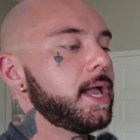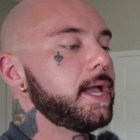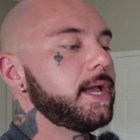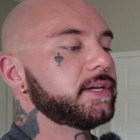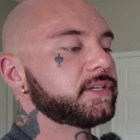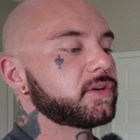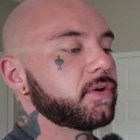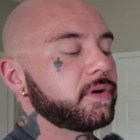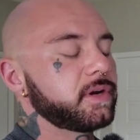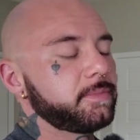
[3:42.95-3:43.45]

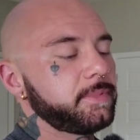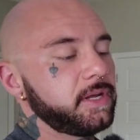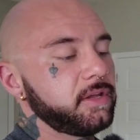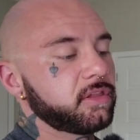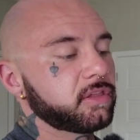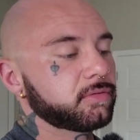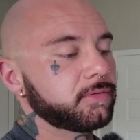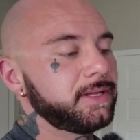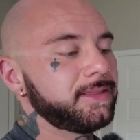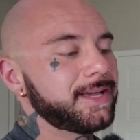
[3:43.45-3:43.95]
is going to be
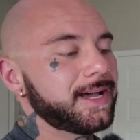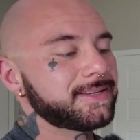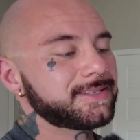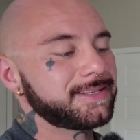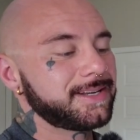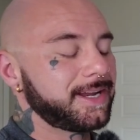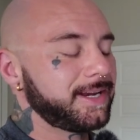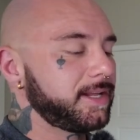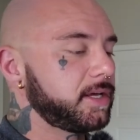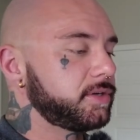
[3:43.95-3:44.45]

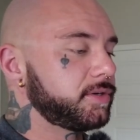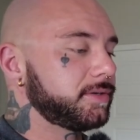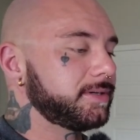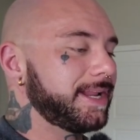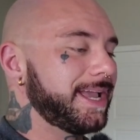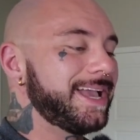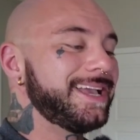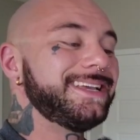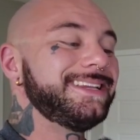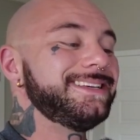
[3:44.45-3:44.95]

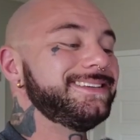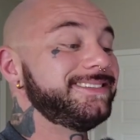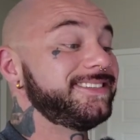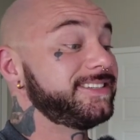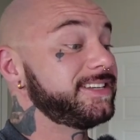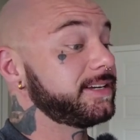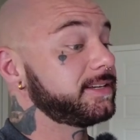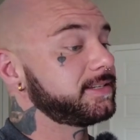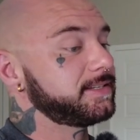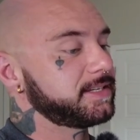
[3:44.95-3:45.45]

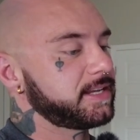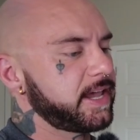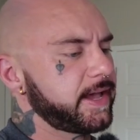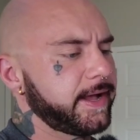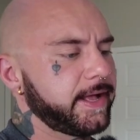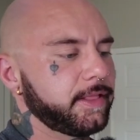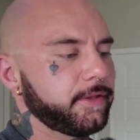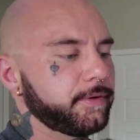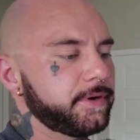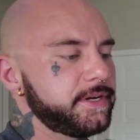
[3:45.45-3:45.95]
3,986
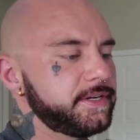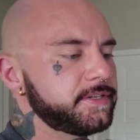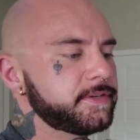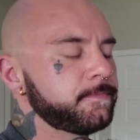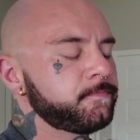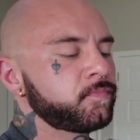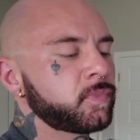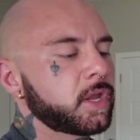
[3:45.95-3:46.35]
calories,